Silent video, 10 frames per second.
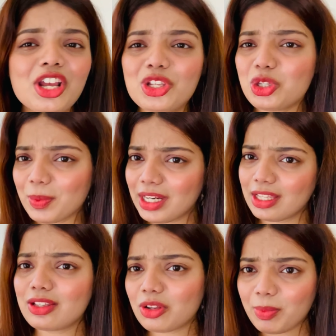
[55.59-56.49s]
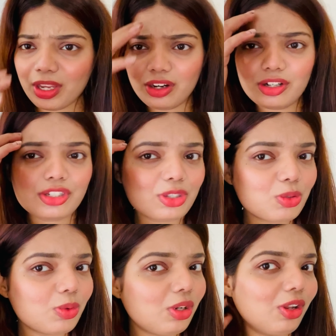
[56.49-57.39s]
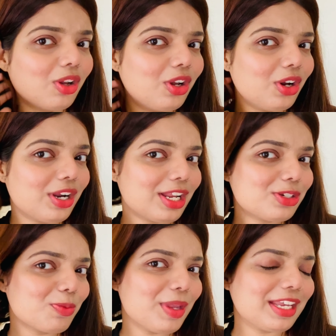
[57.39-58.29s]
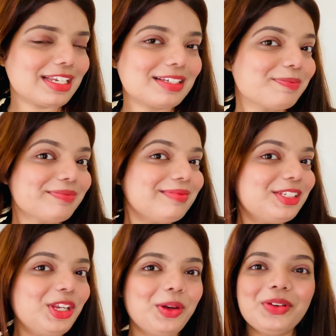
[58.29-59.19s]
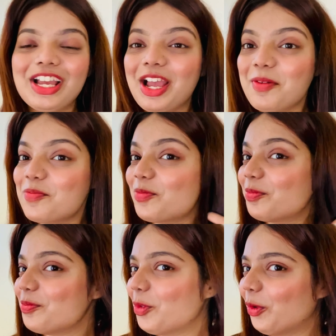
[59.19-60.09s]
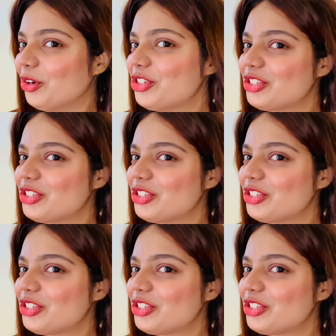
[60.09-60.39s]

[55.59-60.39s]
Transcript: so many things on my hair just to look good and to make it you know more